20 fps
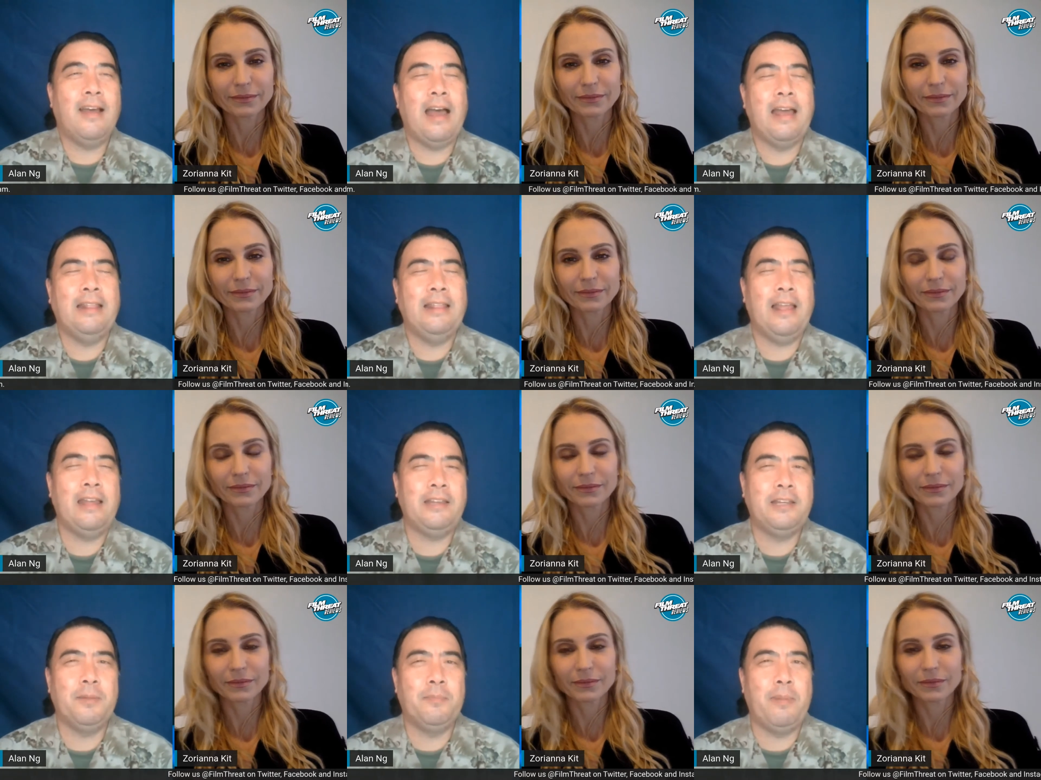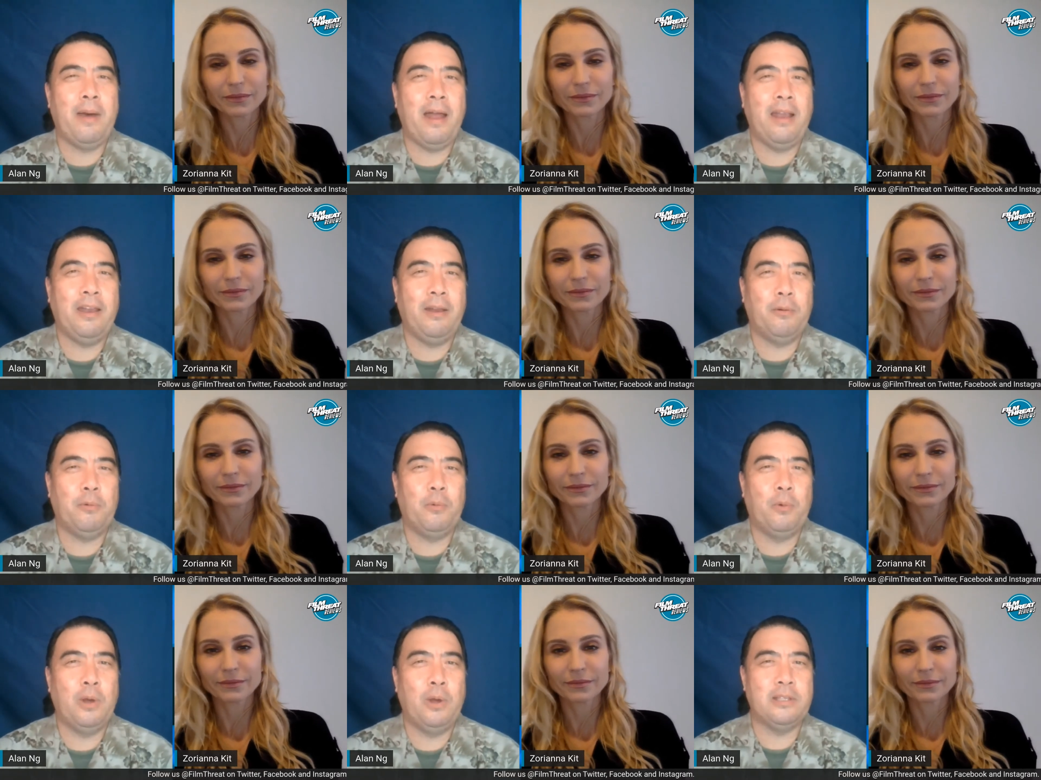Speaker 1: i liked about
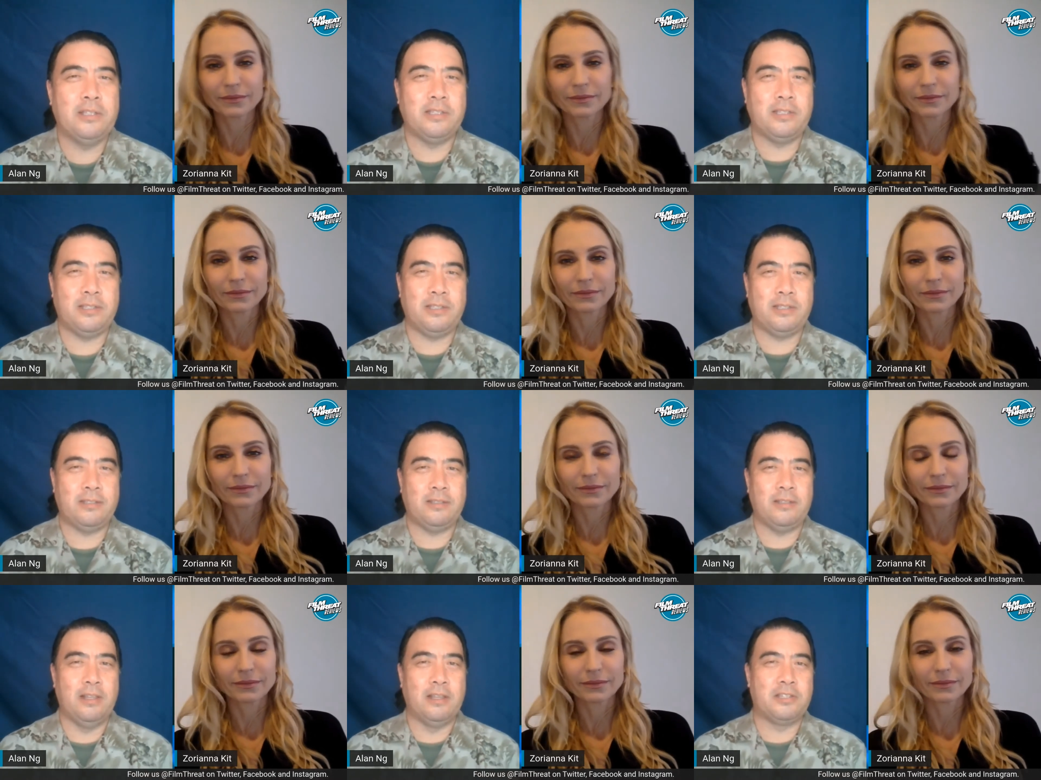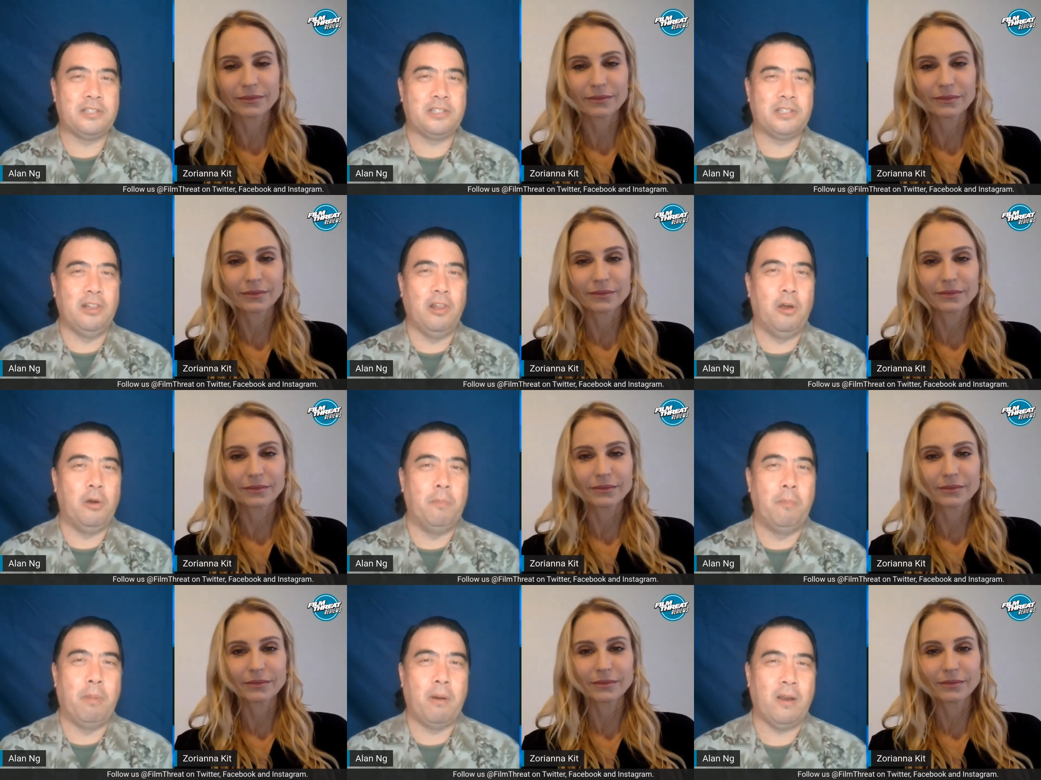it was the
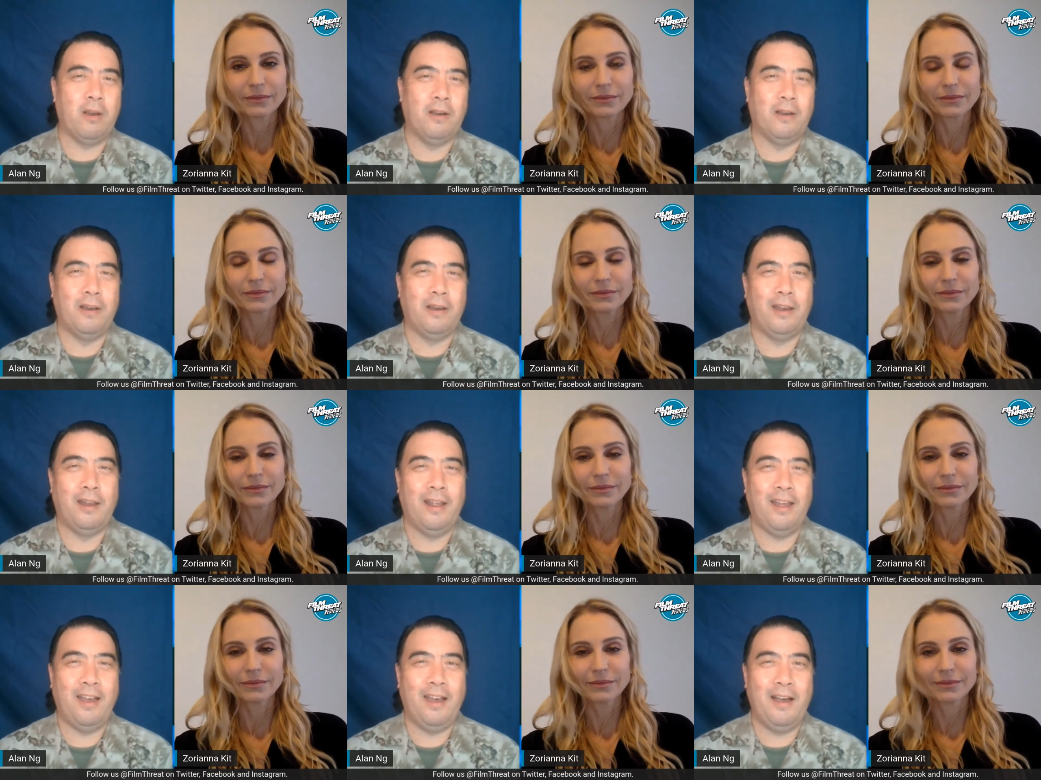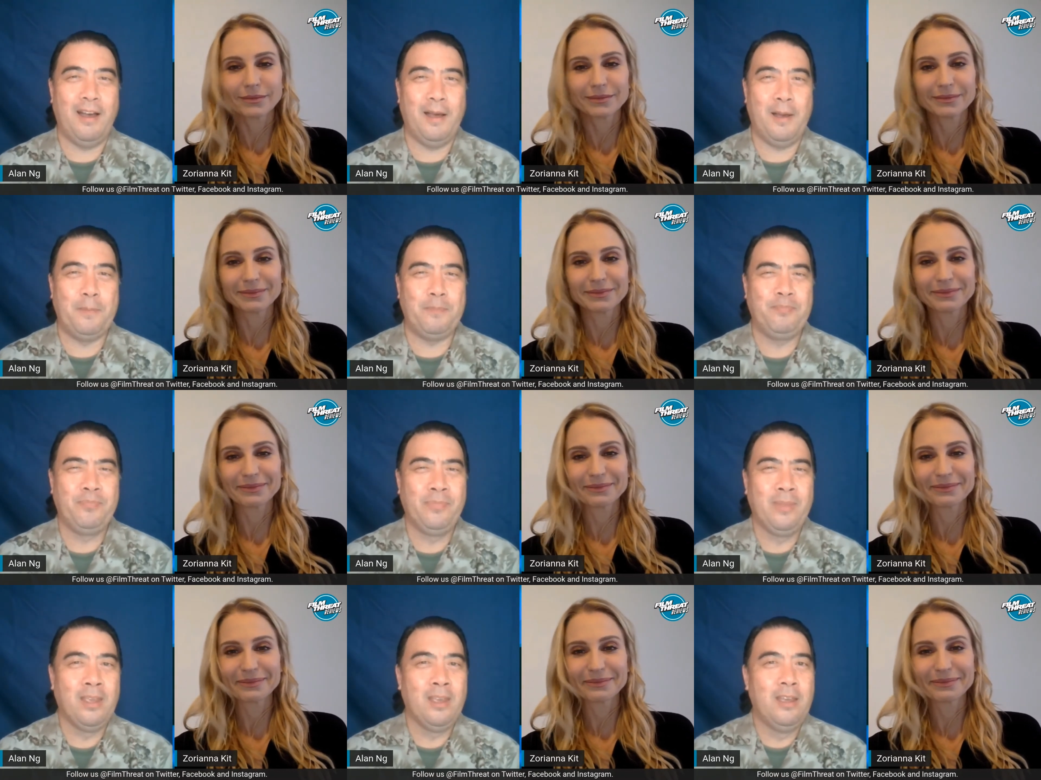slow burn
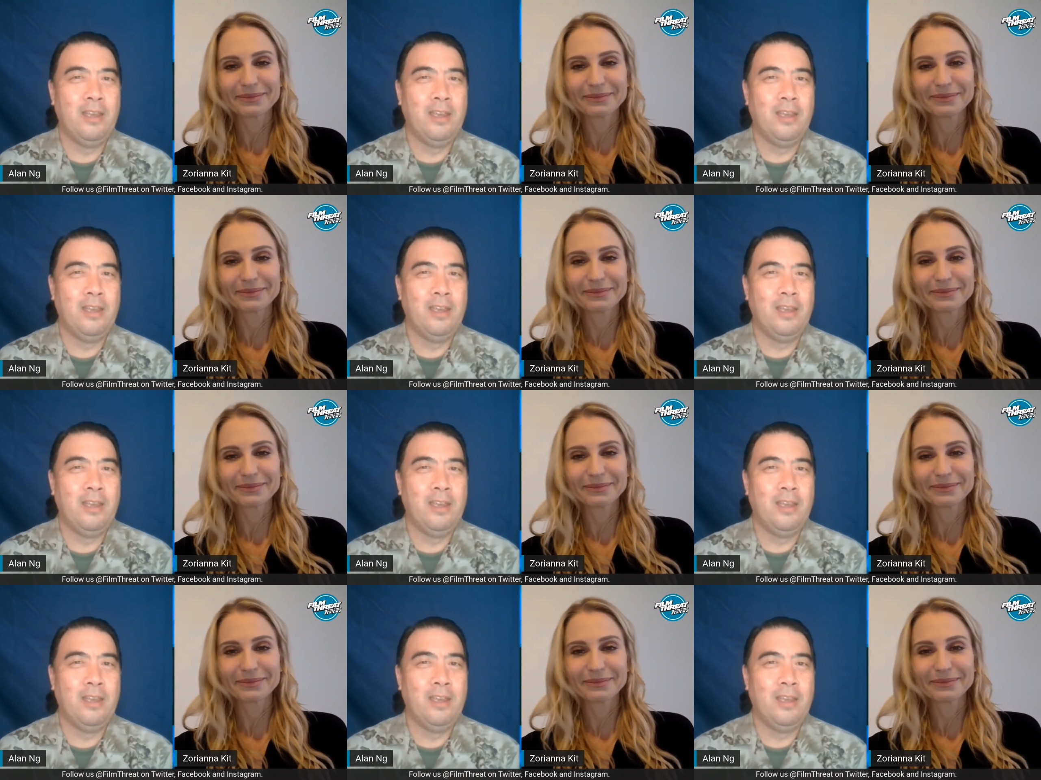um